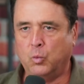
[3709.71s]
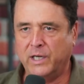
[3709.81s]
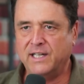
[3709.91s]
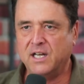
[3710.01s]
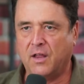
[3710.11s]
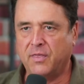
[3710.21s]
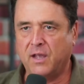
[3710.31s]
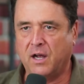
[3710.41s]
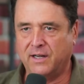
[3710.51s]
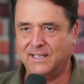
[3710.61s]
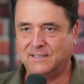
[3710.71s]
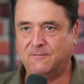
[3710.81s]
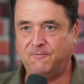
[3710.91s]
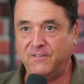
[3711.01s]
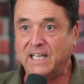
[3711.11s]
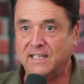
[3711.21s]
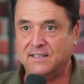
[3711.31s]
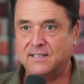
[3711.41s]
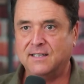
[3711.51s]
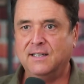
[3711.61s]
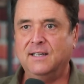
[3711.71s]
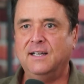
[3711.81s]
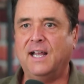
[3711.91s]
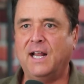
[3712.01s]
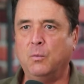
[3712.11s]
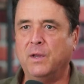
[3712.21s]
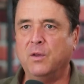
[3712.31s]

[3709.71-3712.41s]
written on on his feet. Yeah. And yeah.